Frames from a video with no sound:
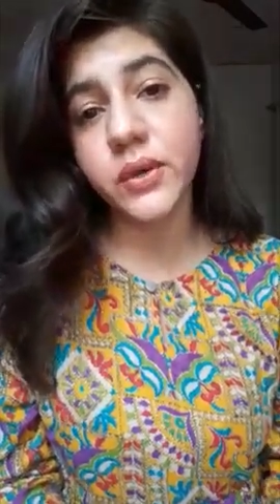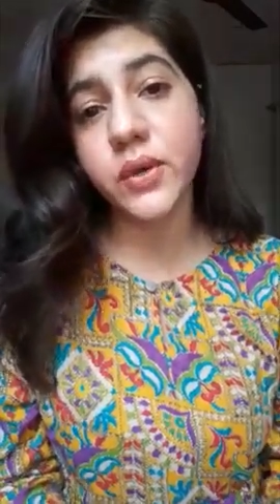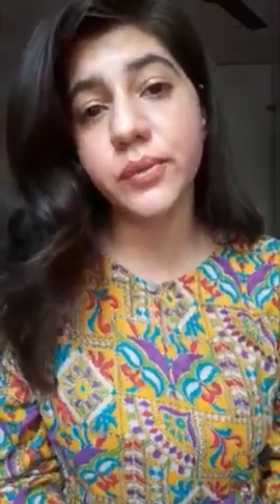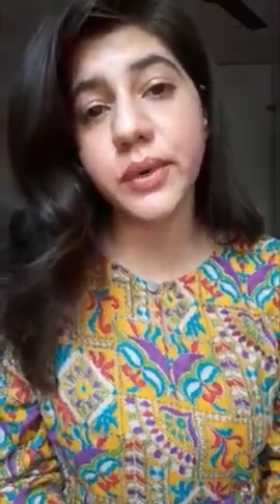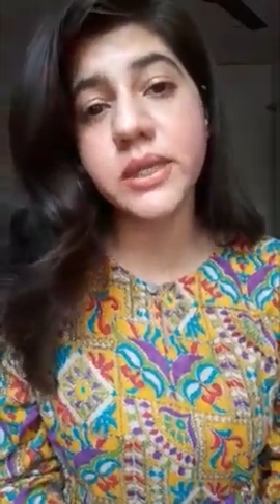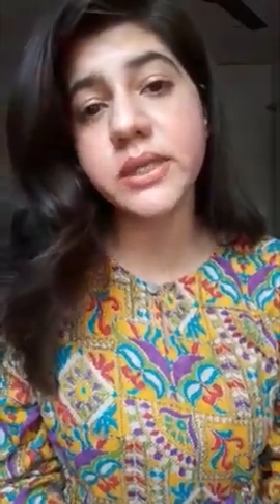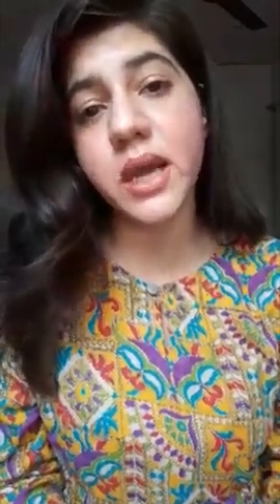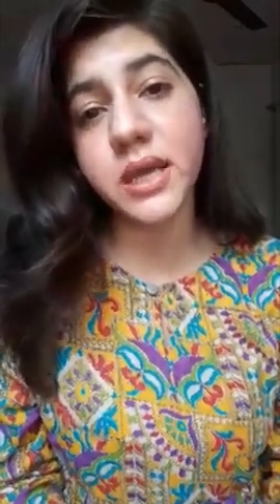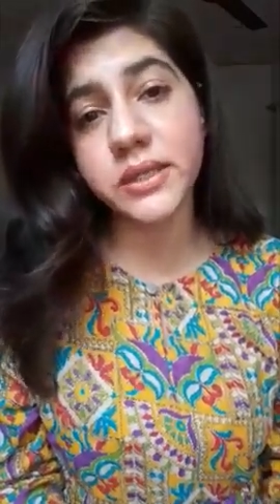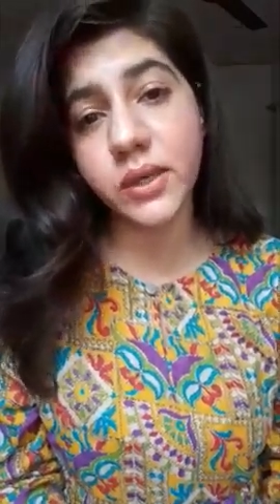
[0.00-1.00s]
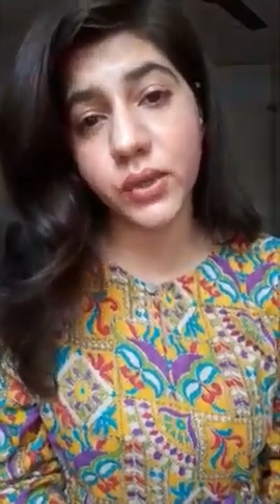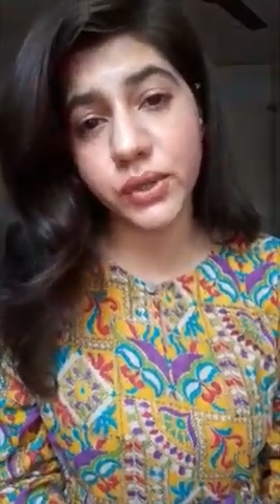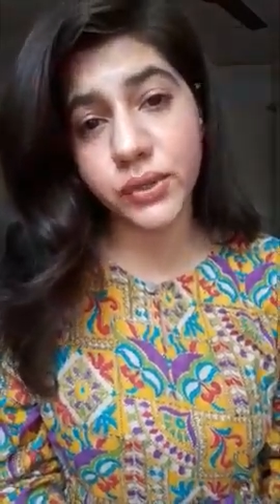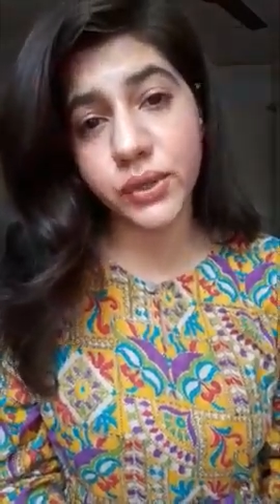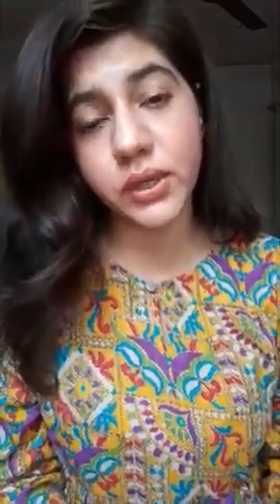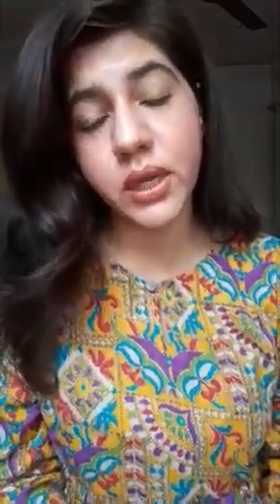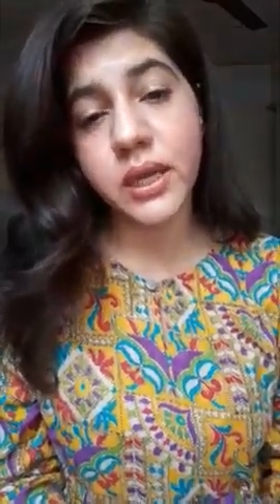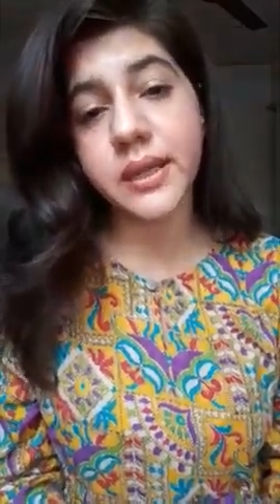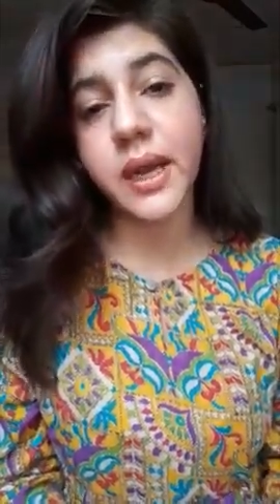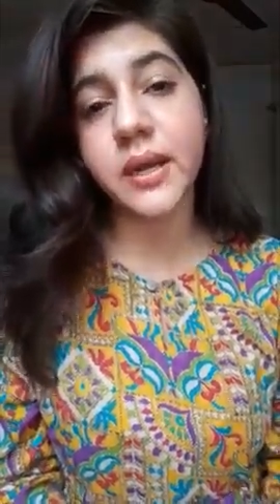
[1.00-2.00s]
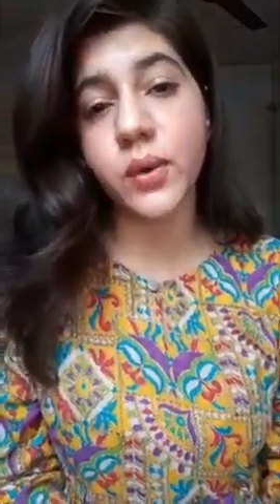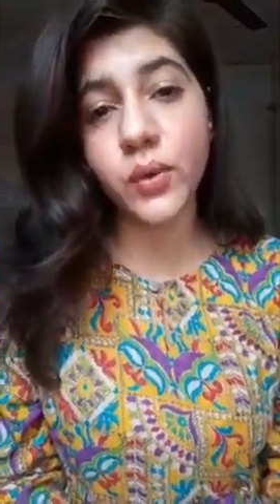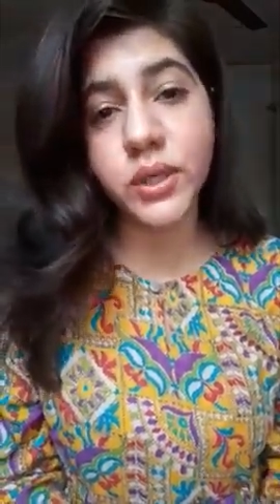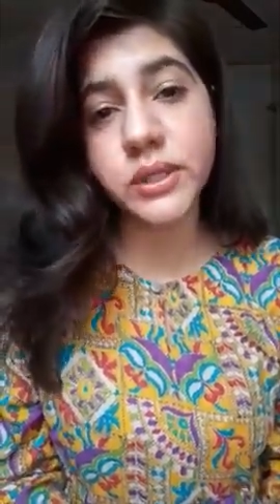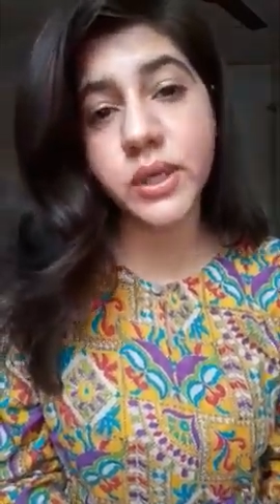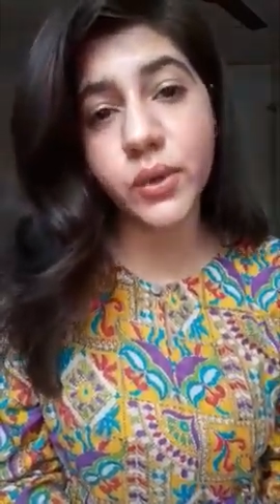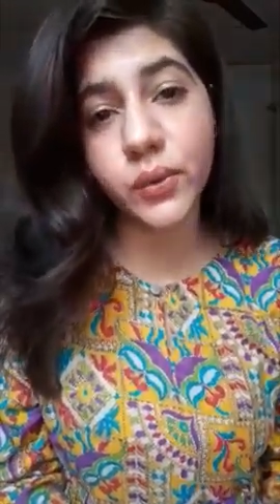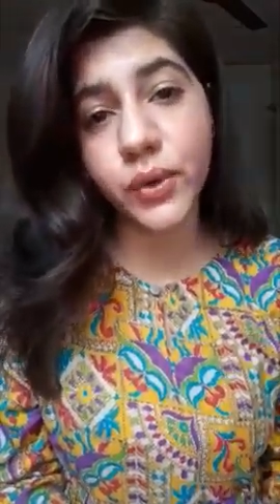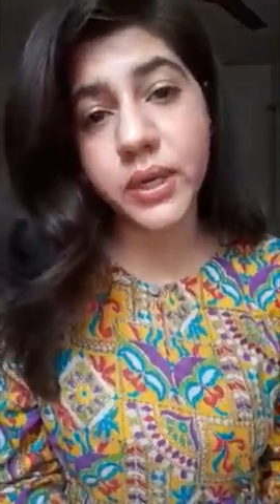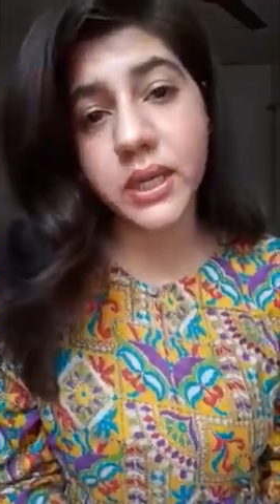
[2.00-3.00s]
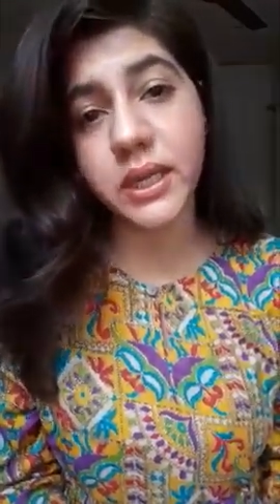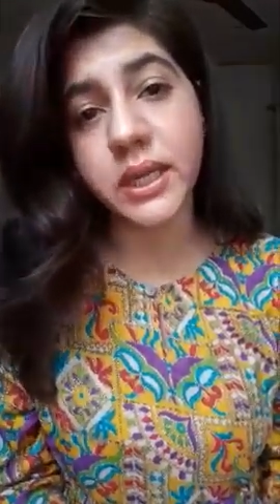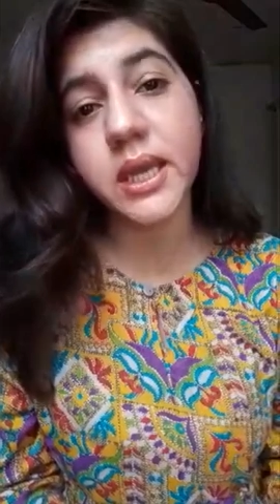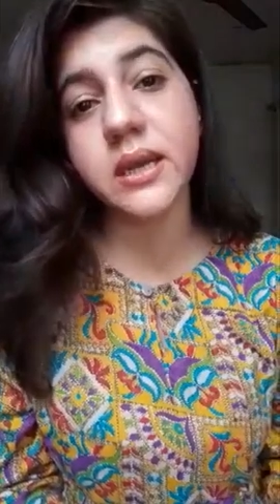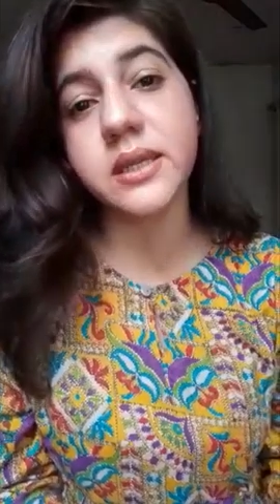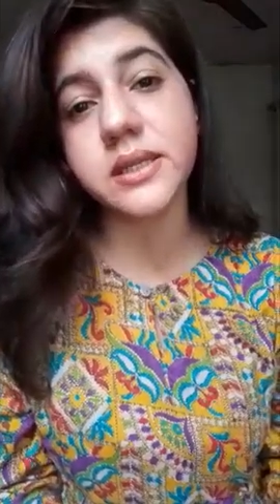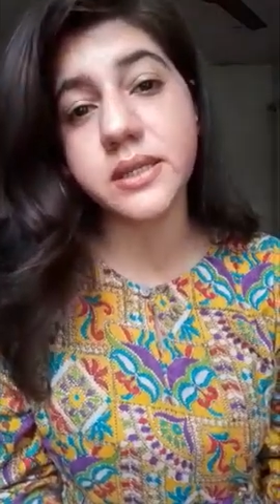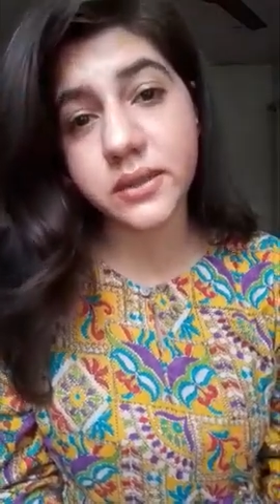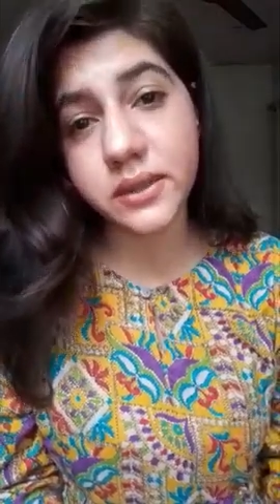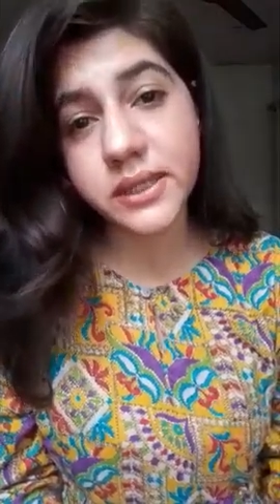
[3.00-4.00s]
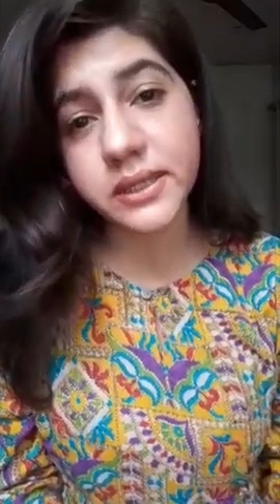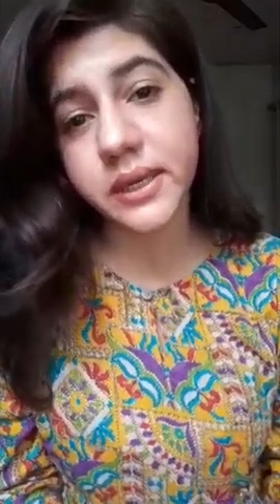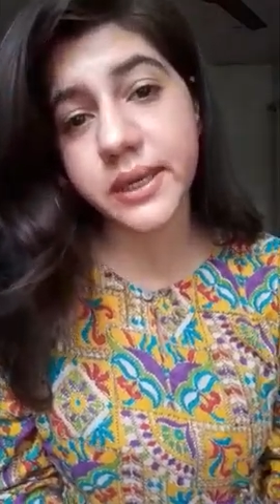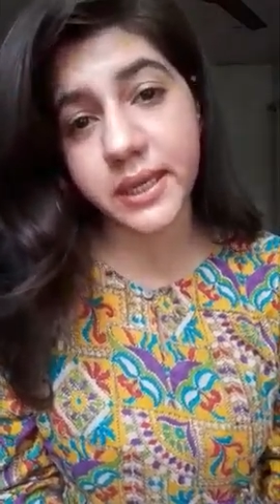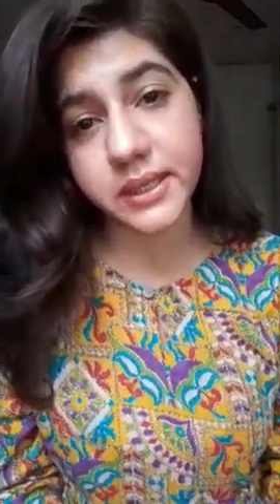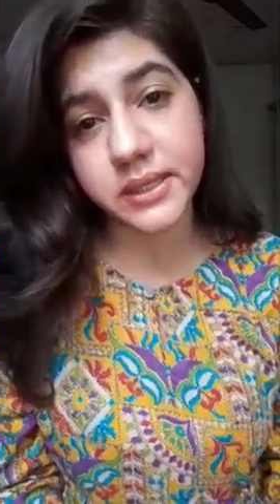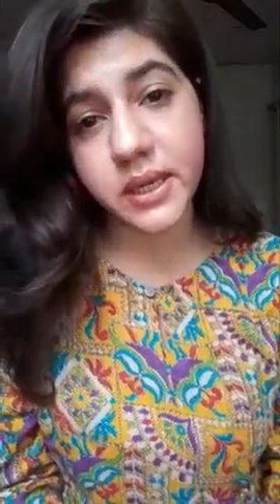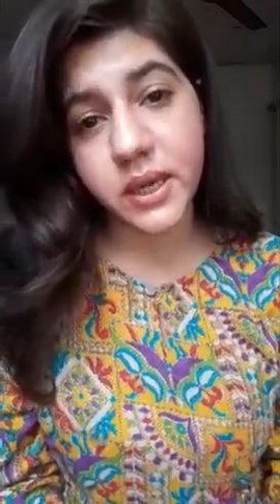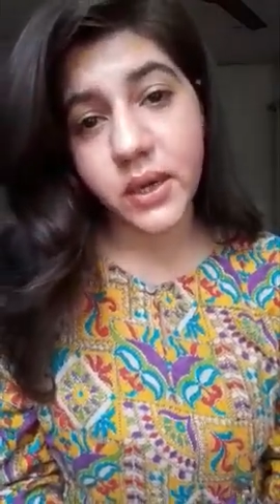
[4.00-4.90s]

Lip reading: You must ask the question that who is the doer in the concerned sentence.